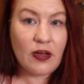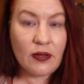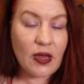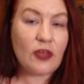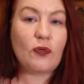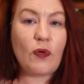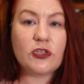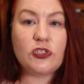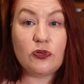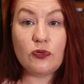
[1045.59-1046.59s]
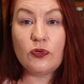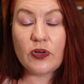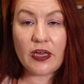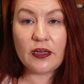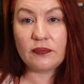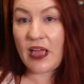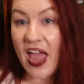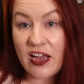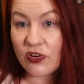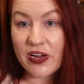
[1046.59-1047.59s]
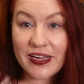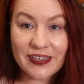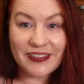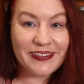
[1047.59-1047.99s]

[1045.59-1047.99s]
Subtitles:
otherwise you'll get hangry.